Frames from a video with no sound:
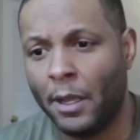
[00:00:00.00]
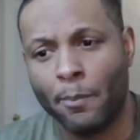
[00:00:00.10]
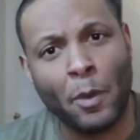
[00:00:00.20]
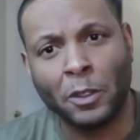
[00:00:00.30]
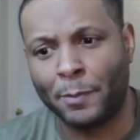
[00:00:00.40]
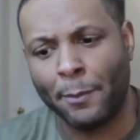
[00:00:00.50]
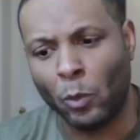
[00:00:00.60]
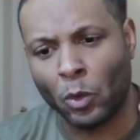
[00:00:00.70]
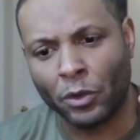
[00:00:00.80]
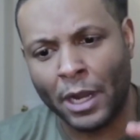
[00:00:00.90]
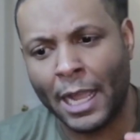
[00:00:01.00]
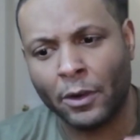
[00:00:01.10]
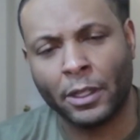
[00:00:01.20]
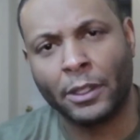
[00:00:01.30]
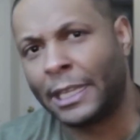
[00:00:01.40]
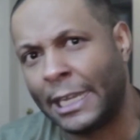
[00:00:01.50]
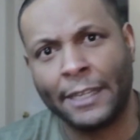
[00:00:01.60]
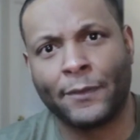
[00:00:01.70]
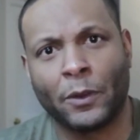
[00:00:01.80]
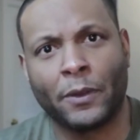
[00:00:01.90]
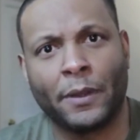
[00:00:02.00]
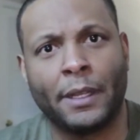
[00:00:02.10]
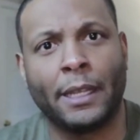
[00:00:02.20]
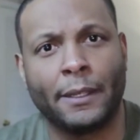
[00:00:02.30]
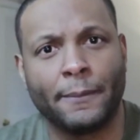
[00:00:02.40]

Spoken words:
Most people are not going to look any further than that.